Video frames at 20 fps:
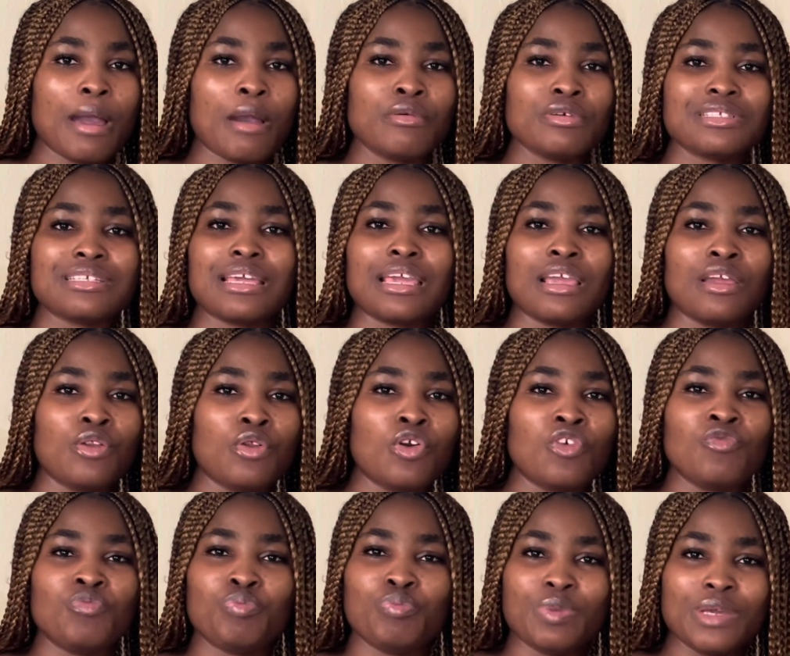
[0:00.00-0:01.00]
I want to get a lot
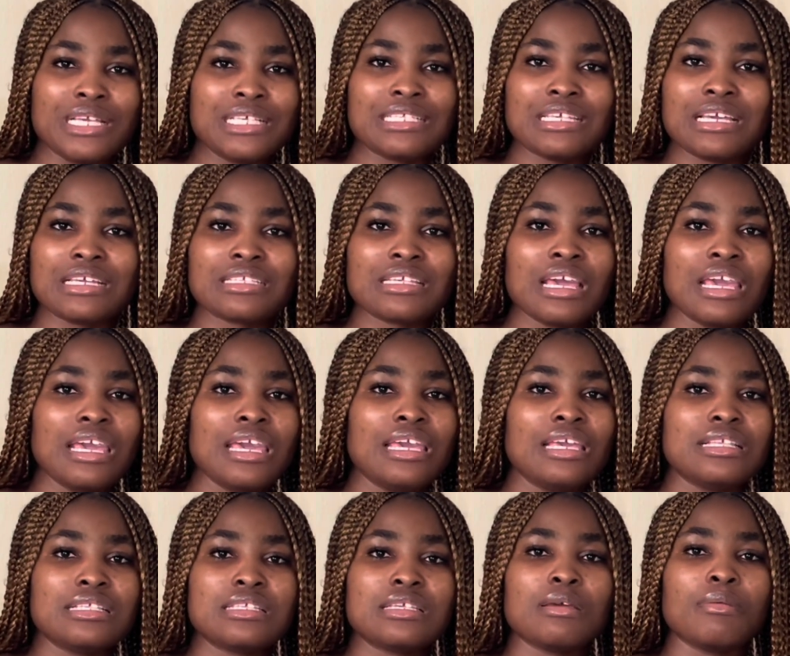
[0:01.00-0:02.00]
of basics
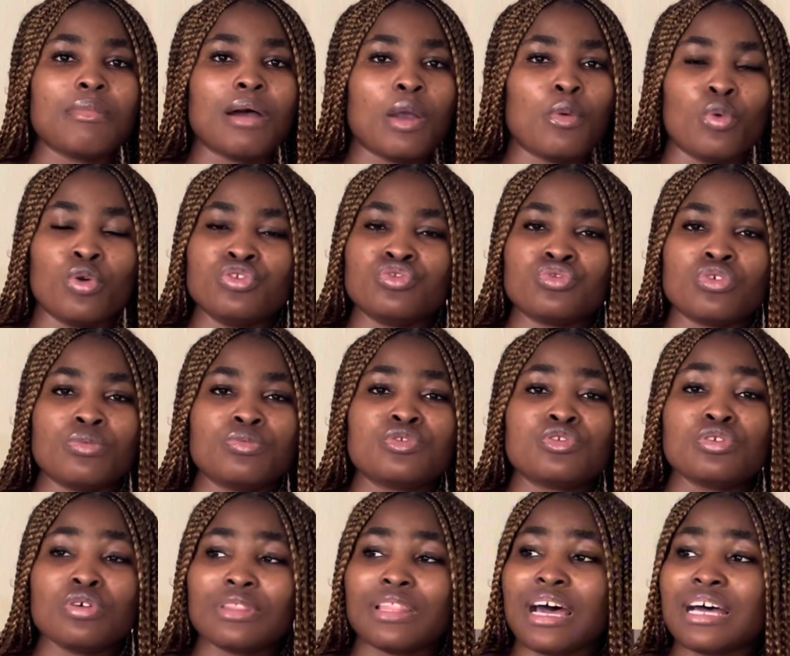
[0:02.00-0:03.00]
into my wardrobe
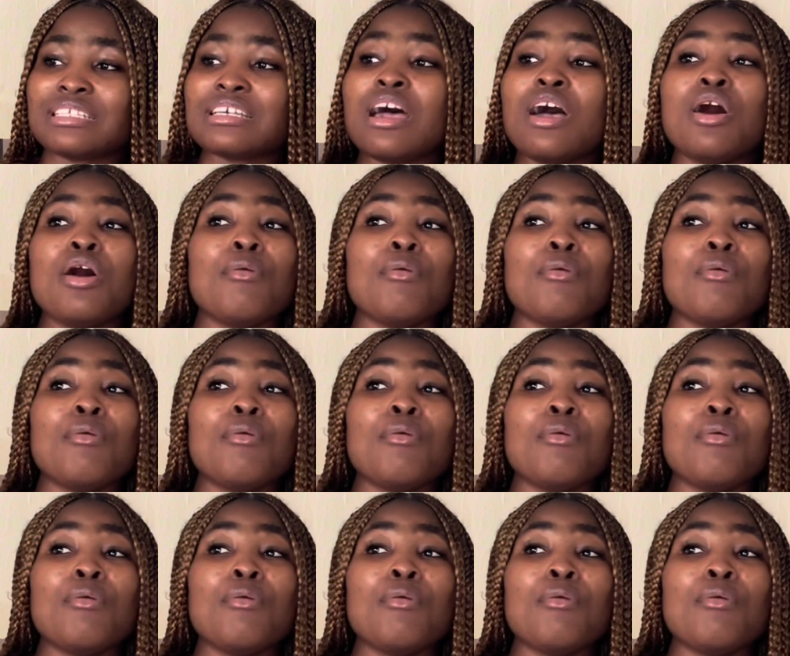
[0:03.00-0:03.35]
so that